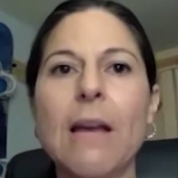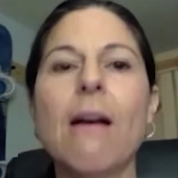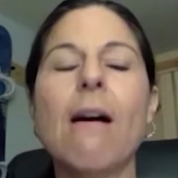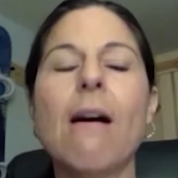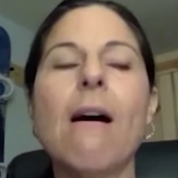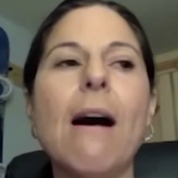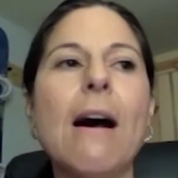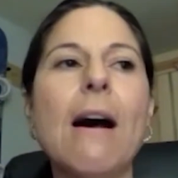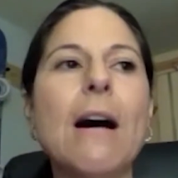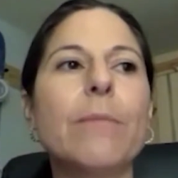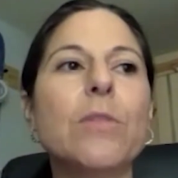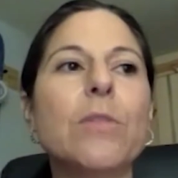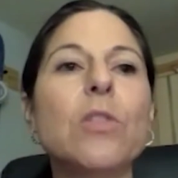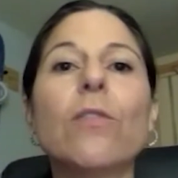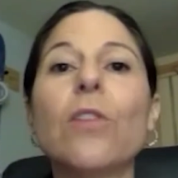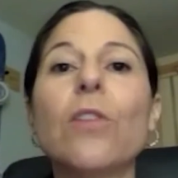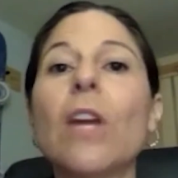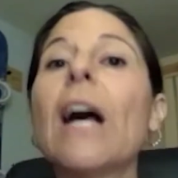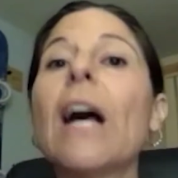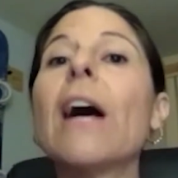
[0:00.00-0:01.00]
Um, so if you
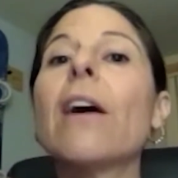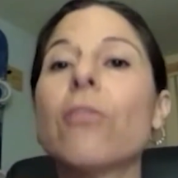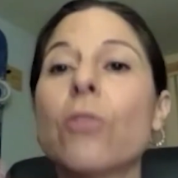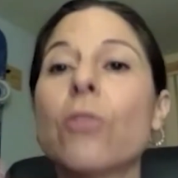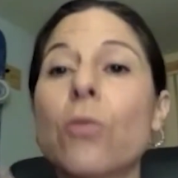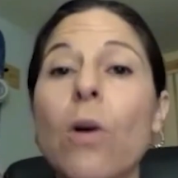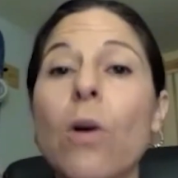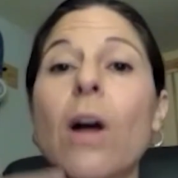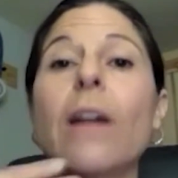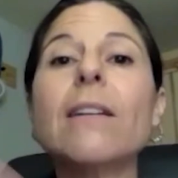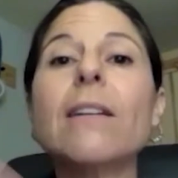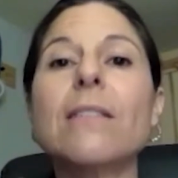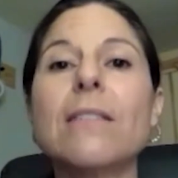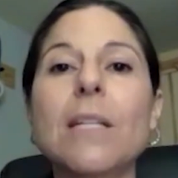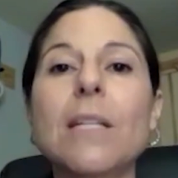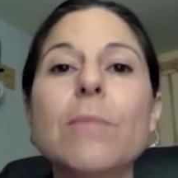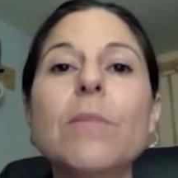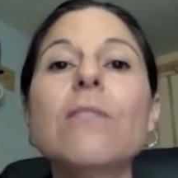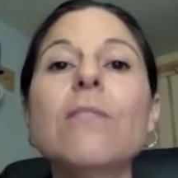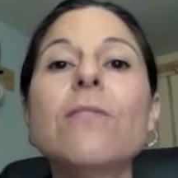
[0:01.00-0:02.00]
have chronic sleep
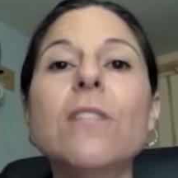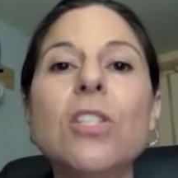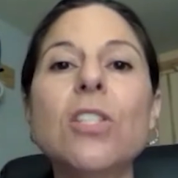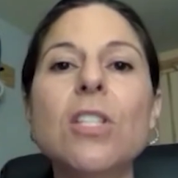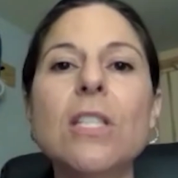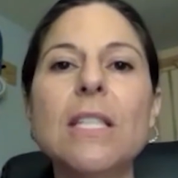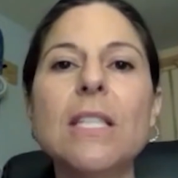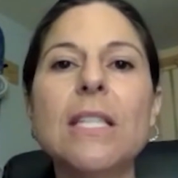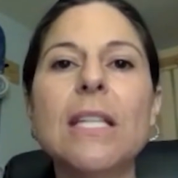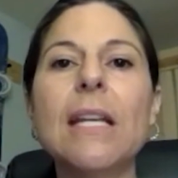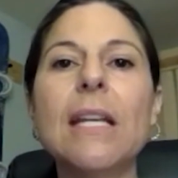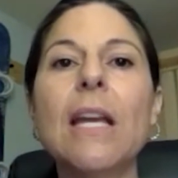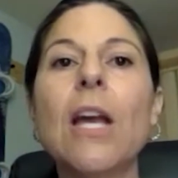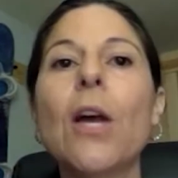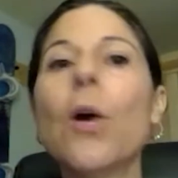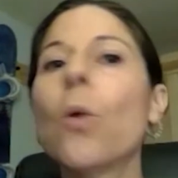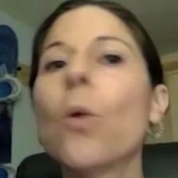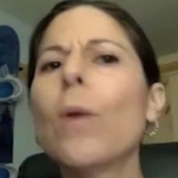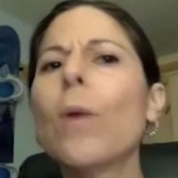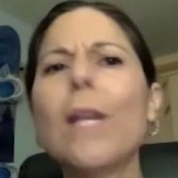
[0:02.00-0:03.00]
deficiency,
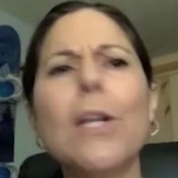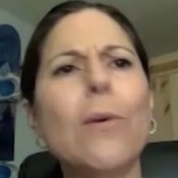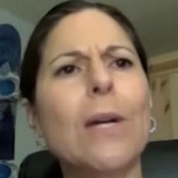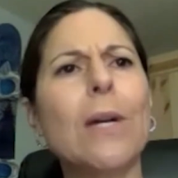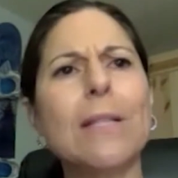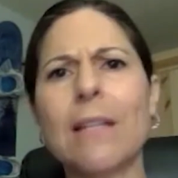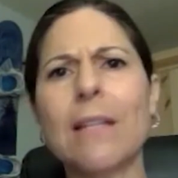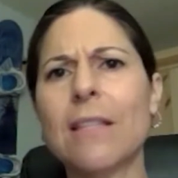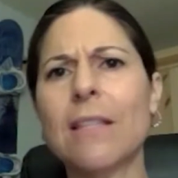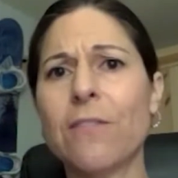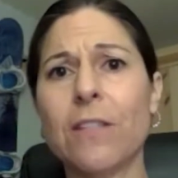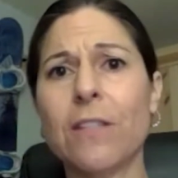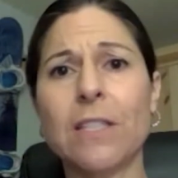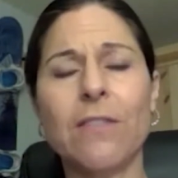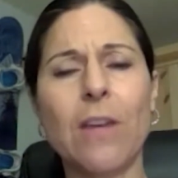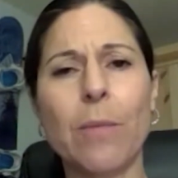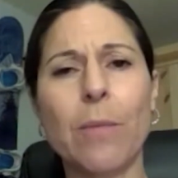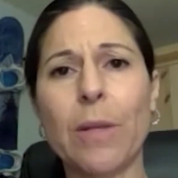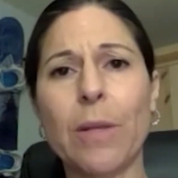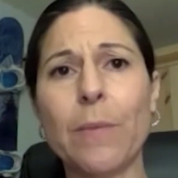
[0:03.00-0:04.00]
we know outside the field of
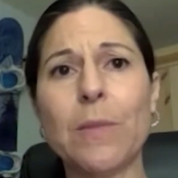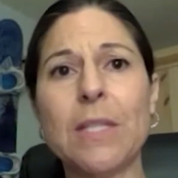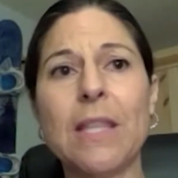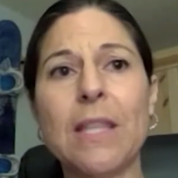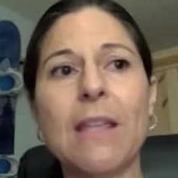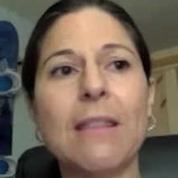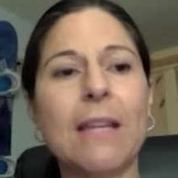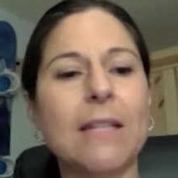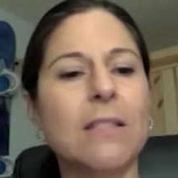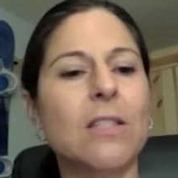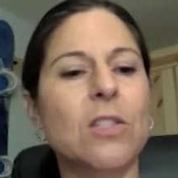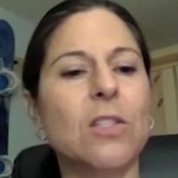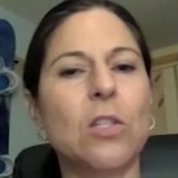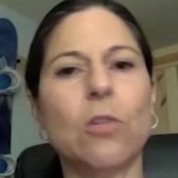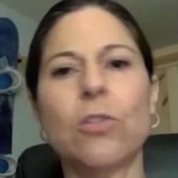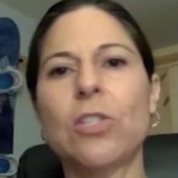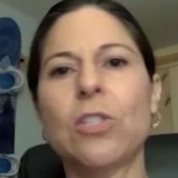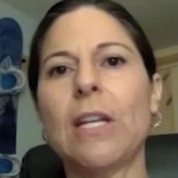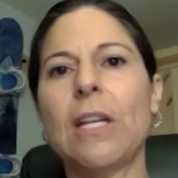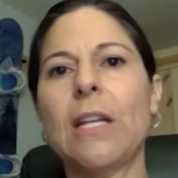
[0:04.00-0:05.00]
epilepsy that that's
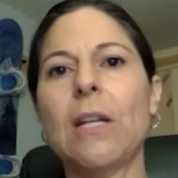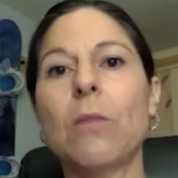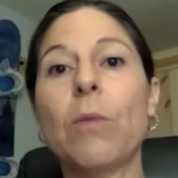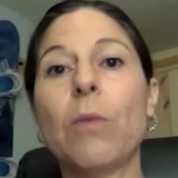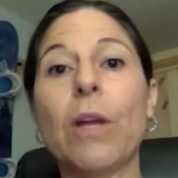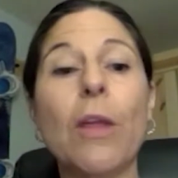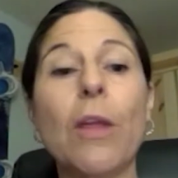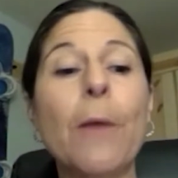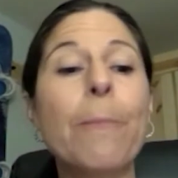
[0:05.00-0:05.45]
associated with